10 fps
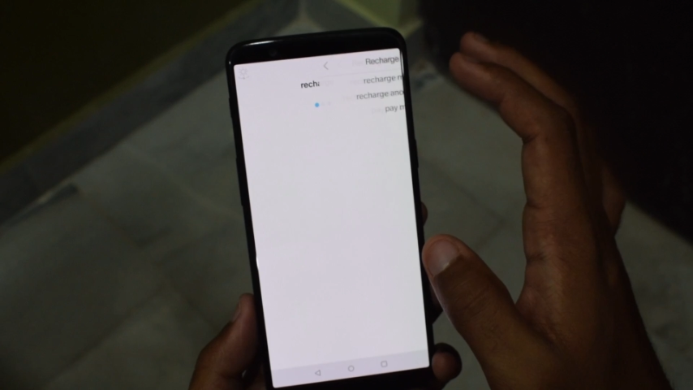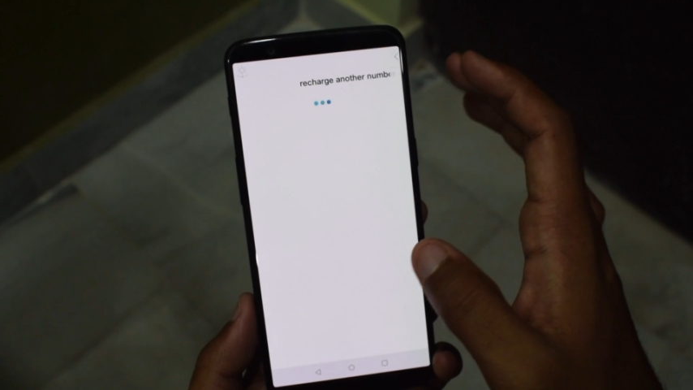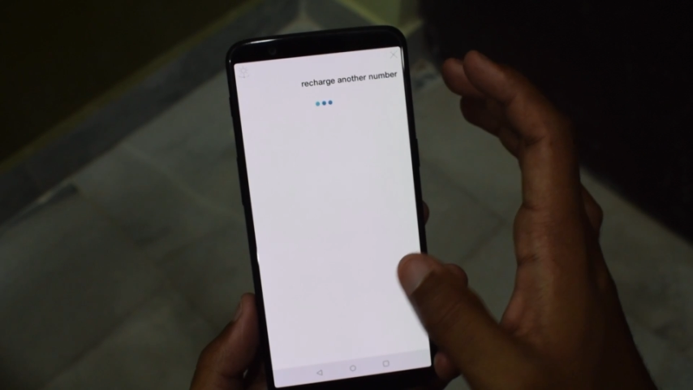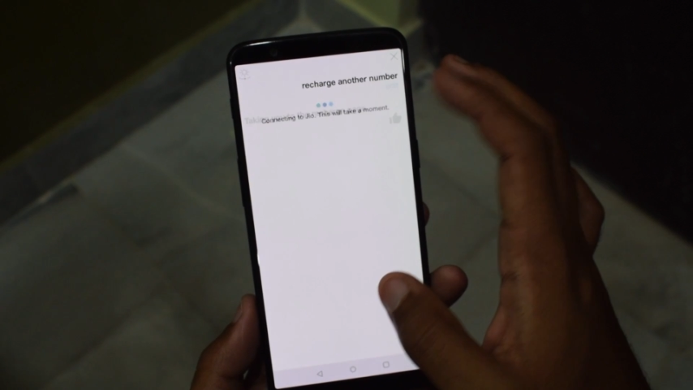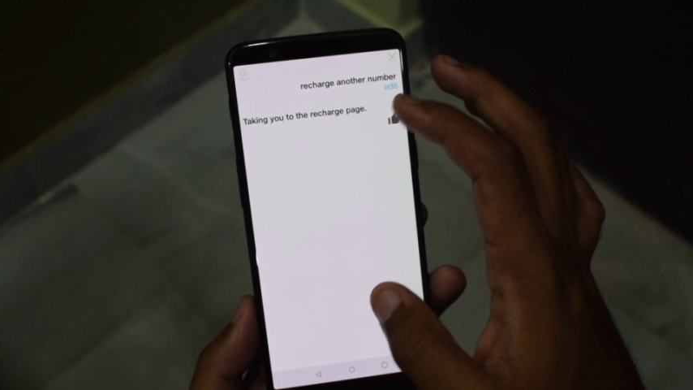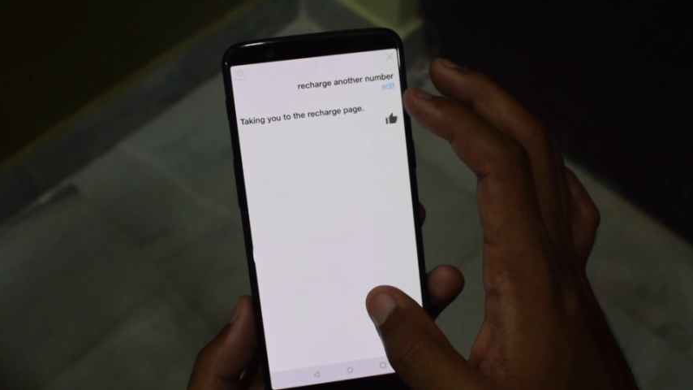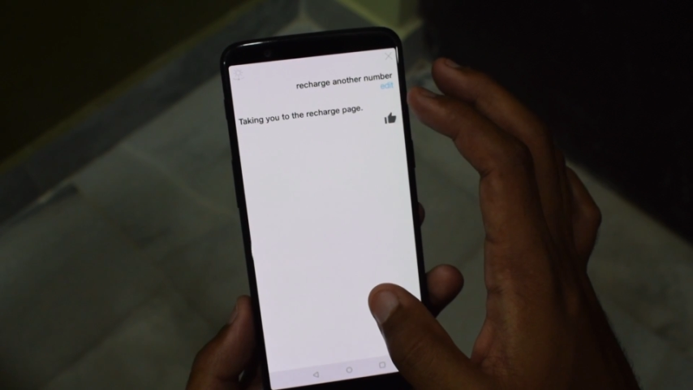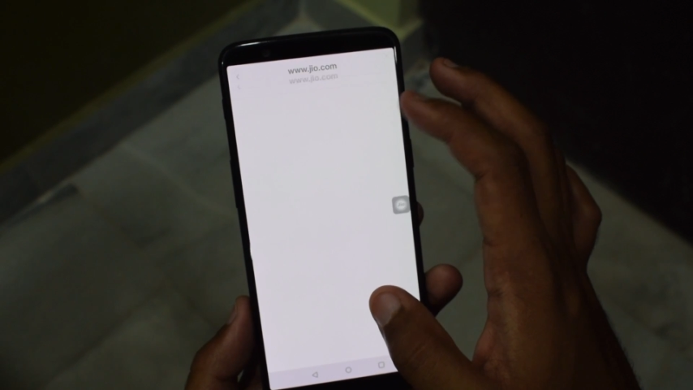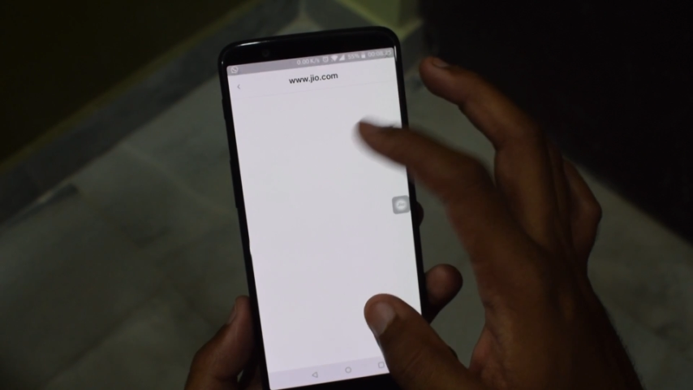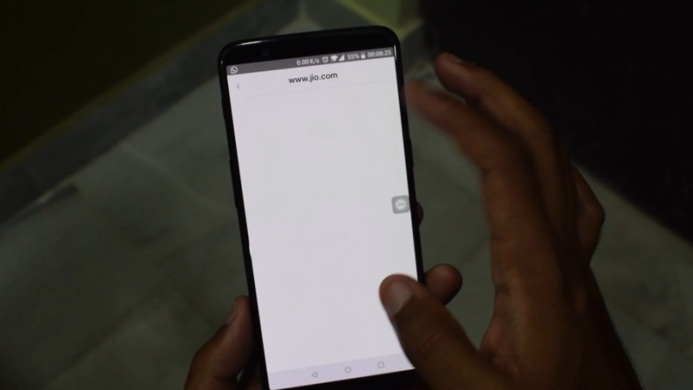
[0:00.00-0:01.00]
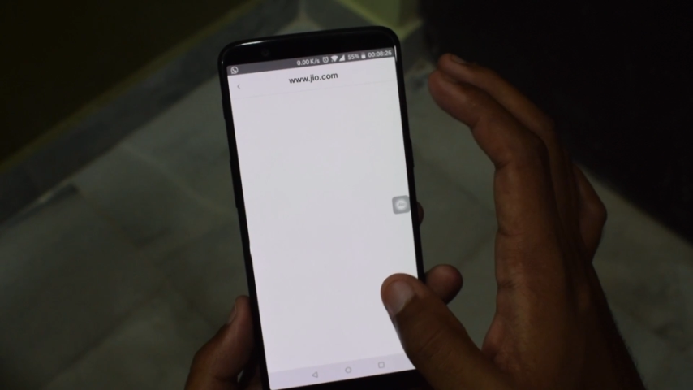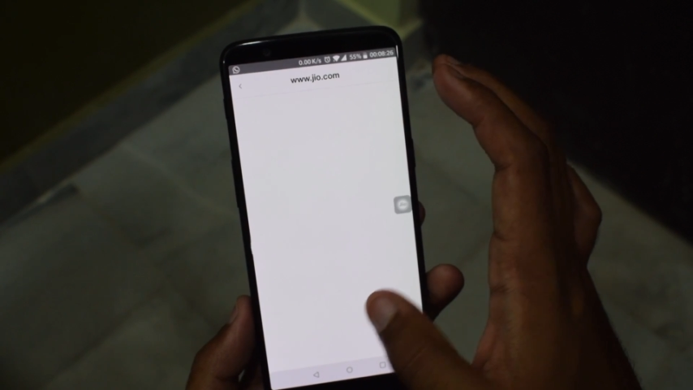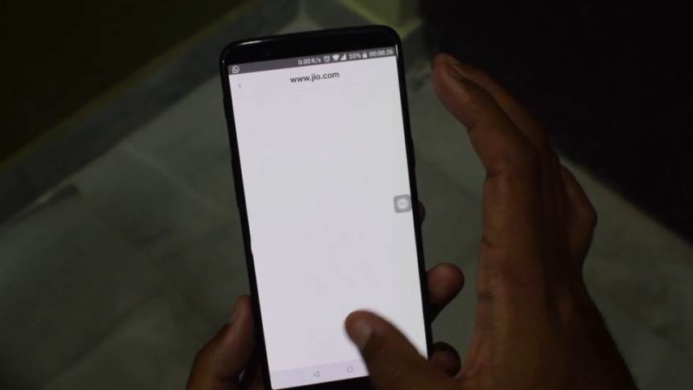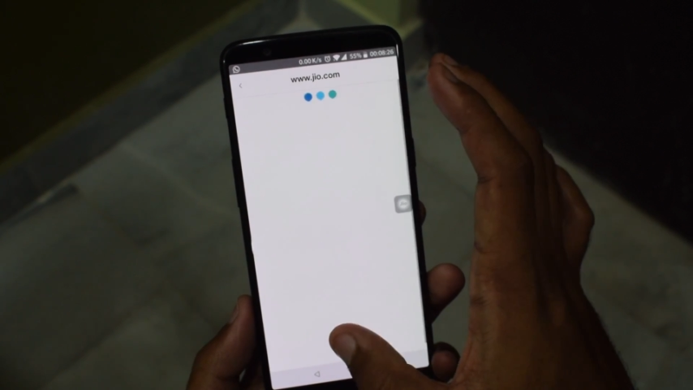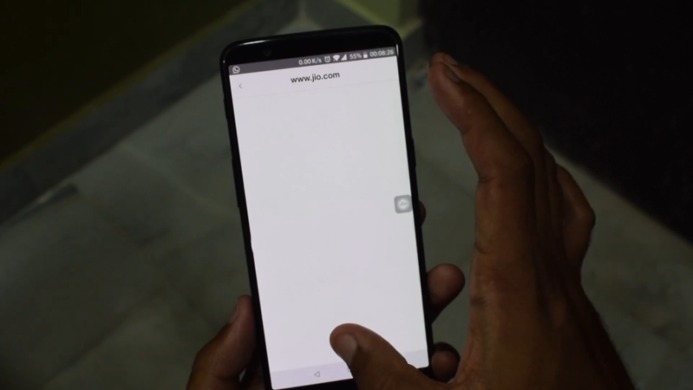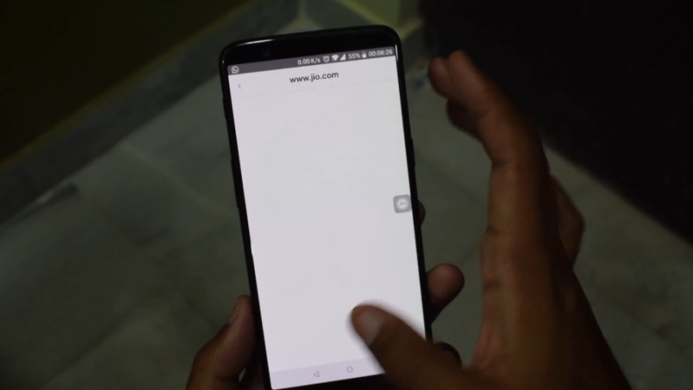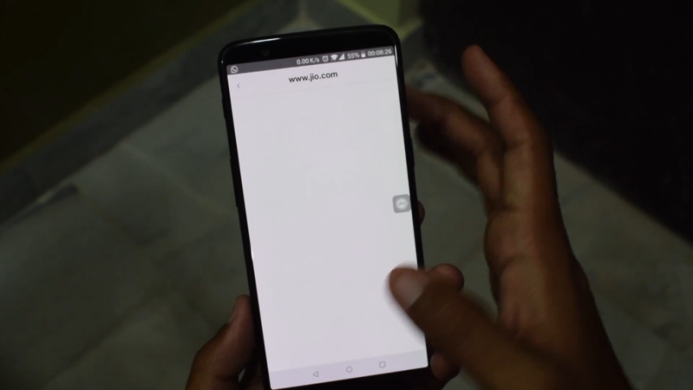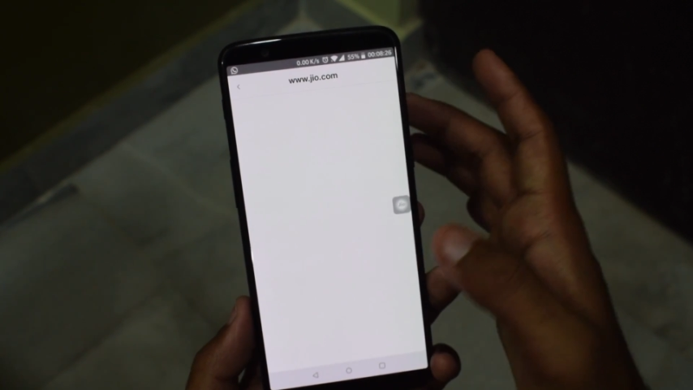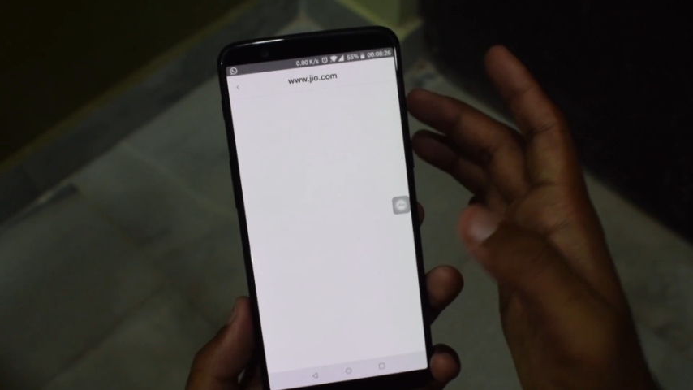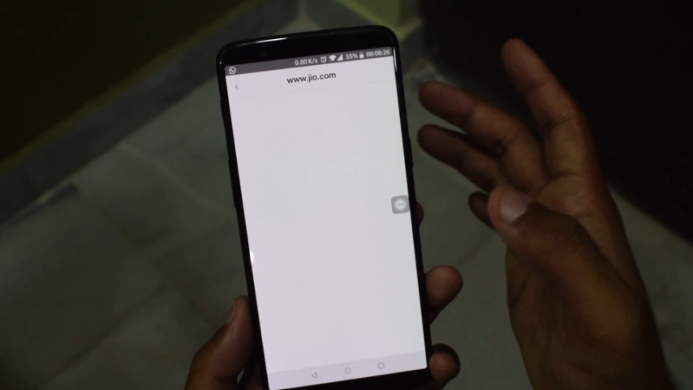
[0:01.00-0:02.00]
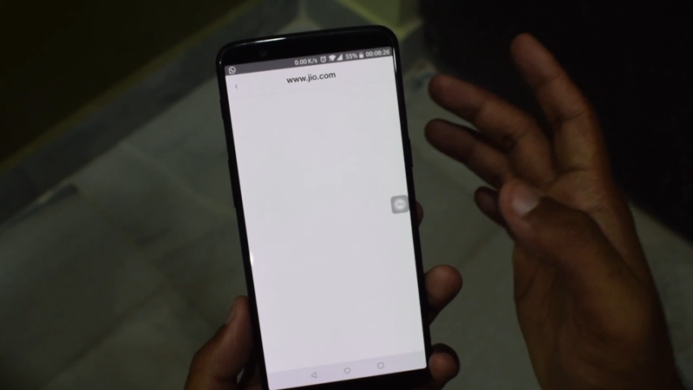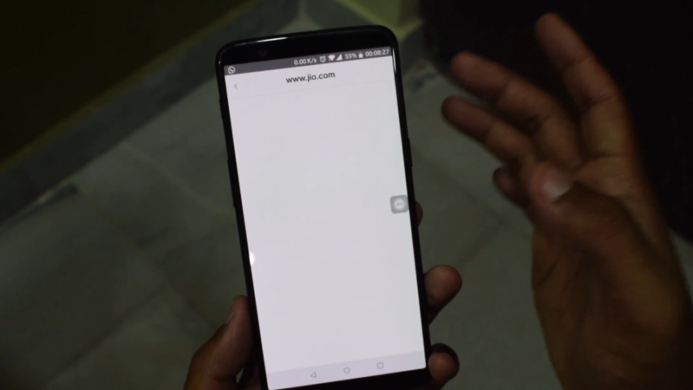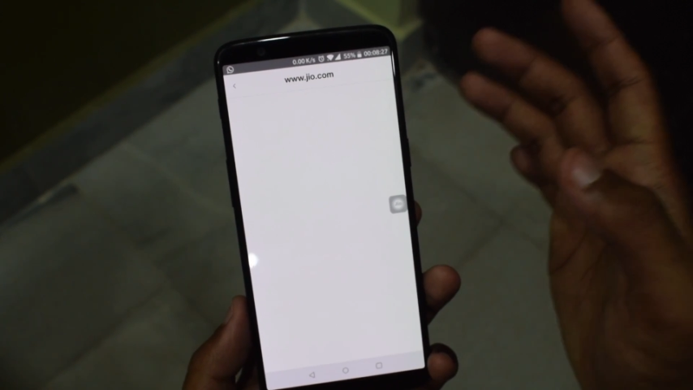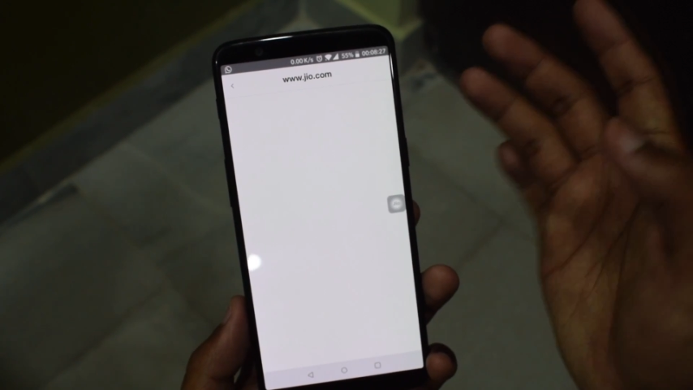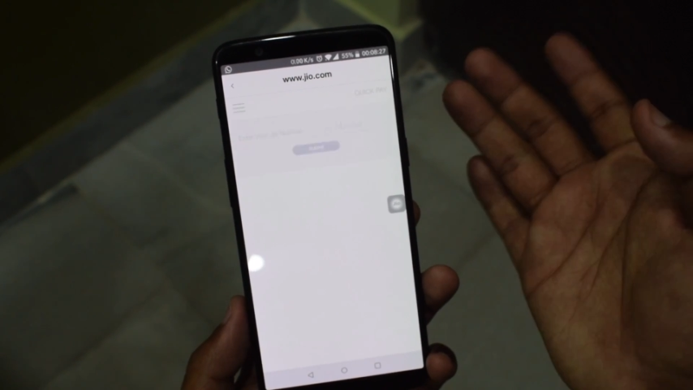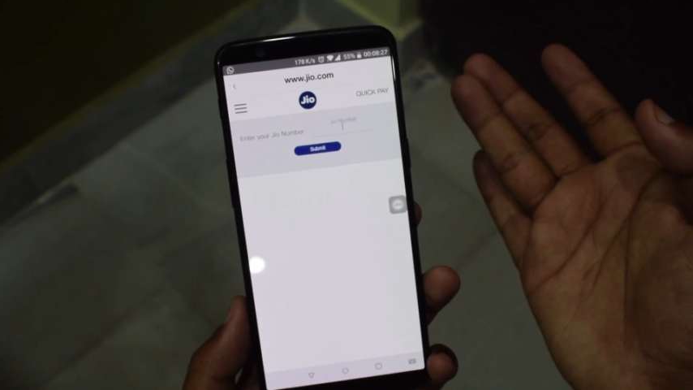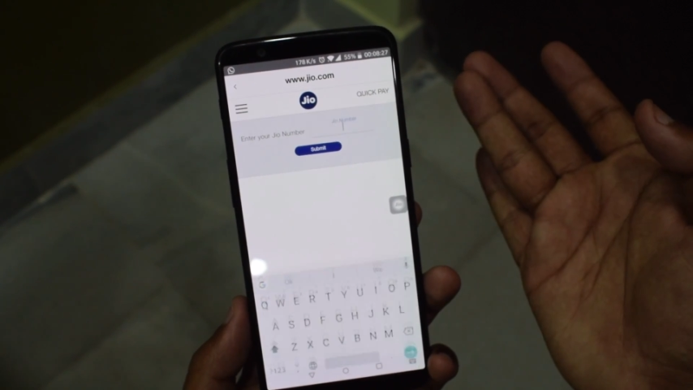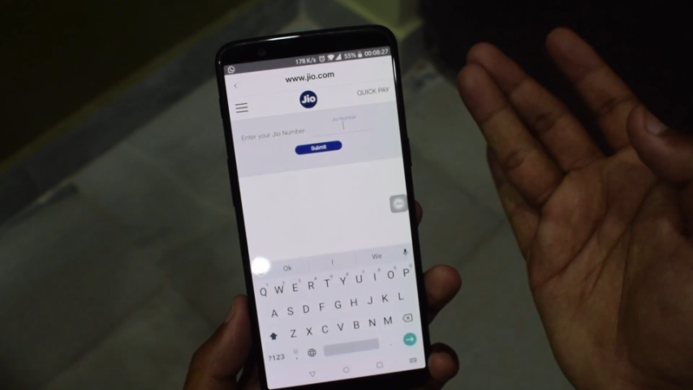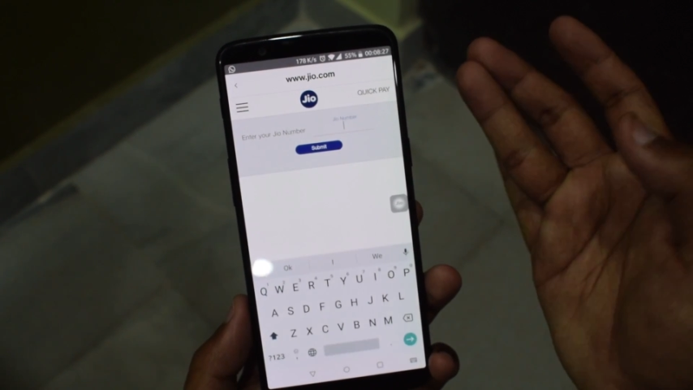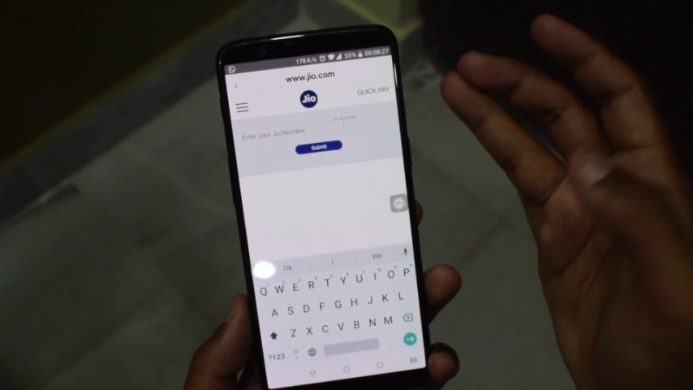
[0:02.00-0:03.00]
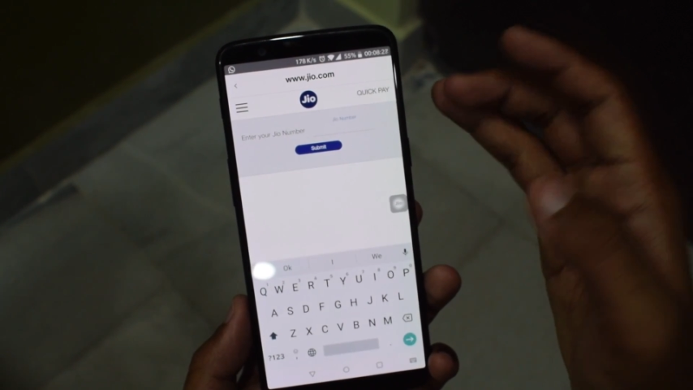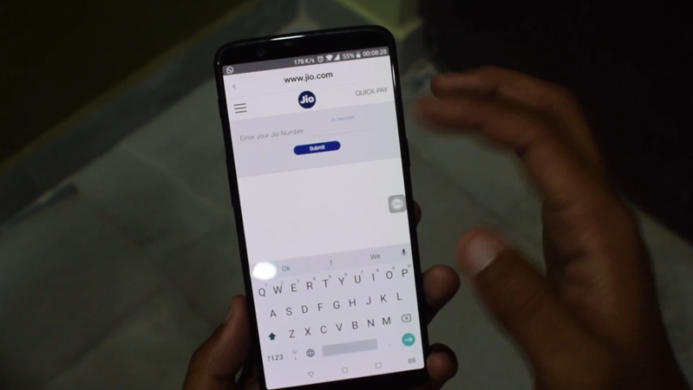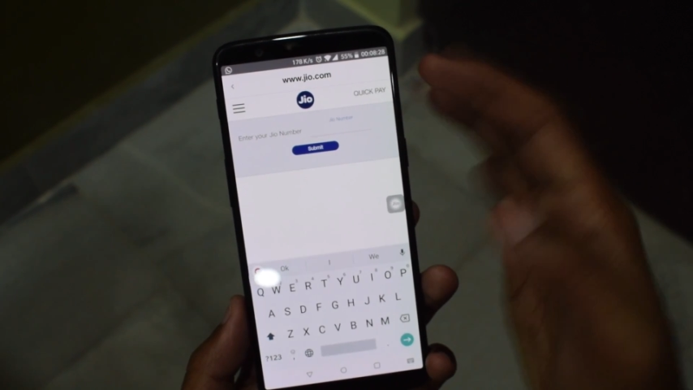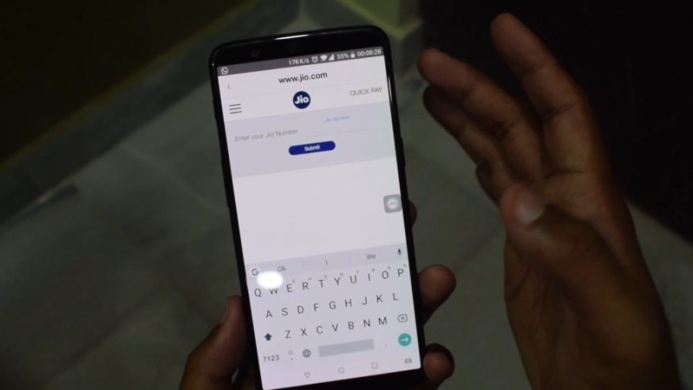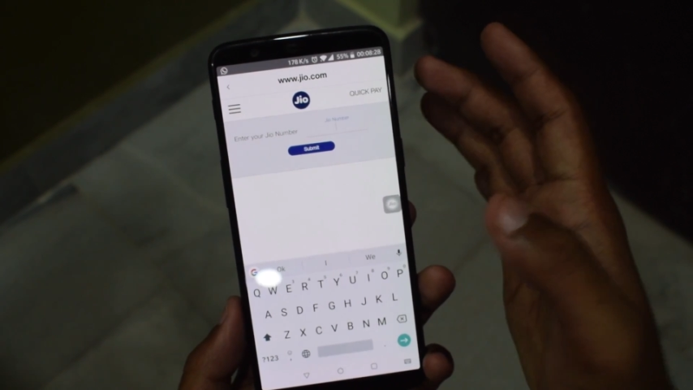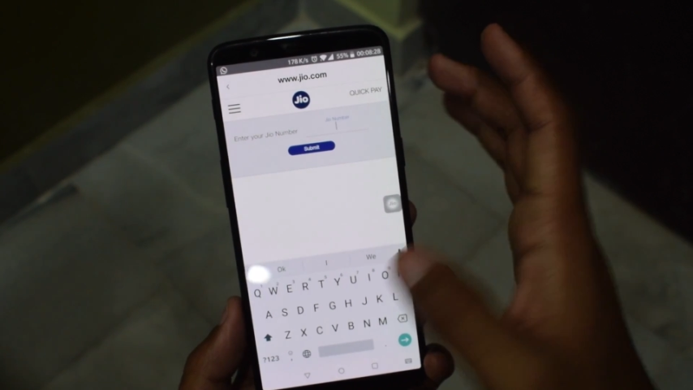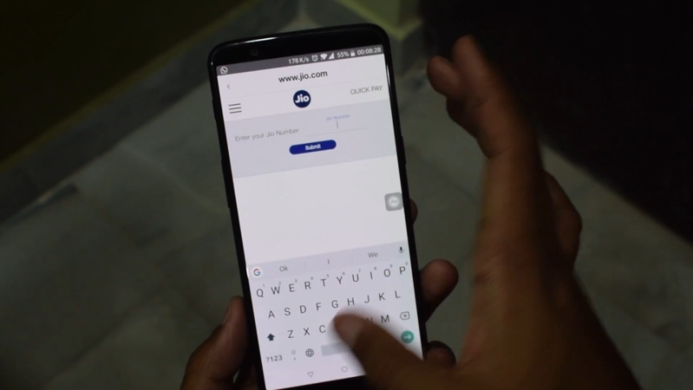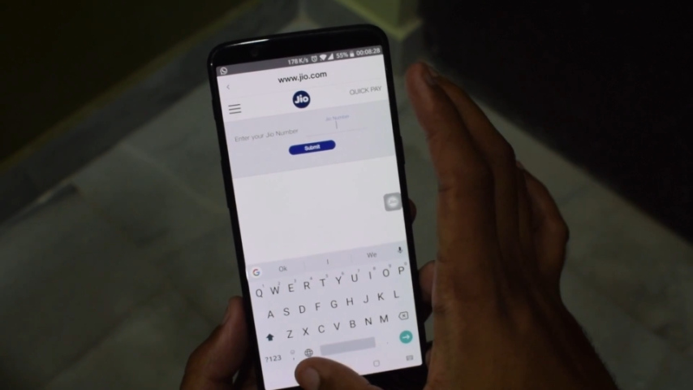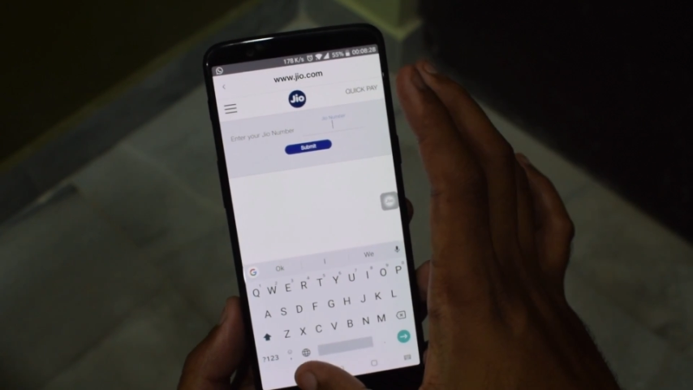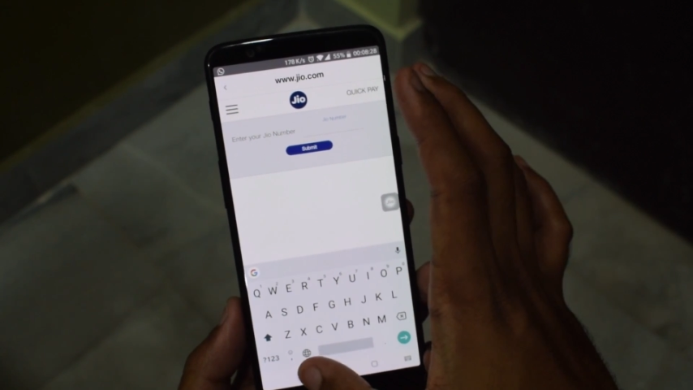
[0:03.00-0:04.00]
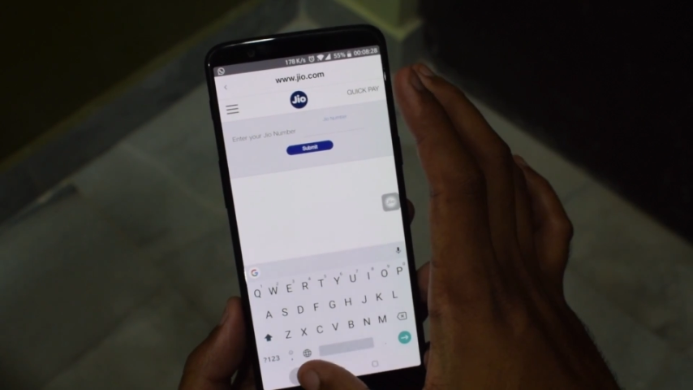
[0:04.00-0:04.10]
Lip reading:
Nobody's mouth can be seen.